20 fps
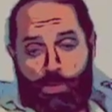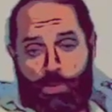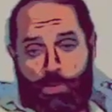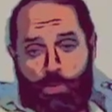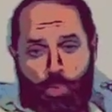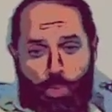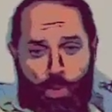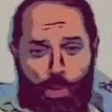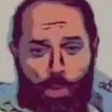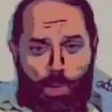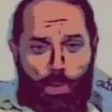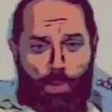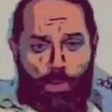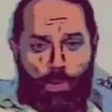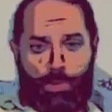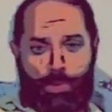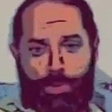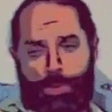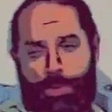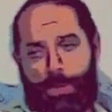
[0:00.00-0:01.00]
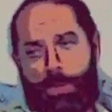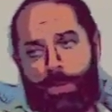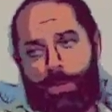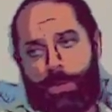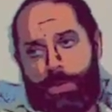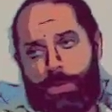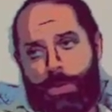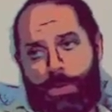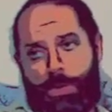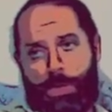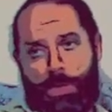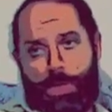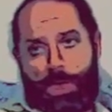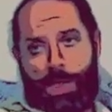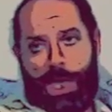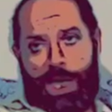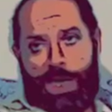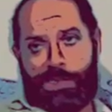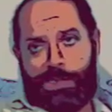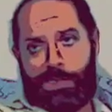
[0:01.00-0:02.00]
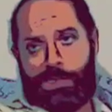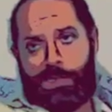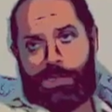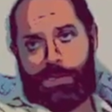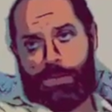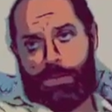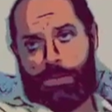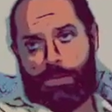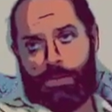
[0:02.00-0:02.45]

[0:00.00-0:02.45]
the world as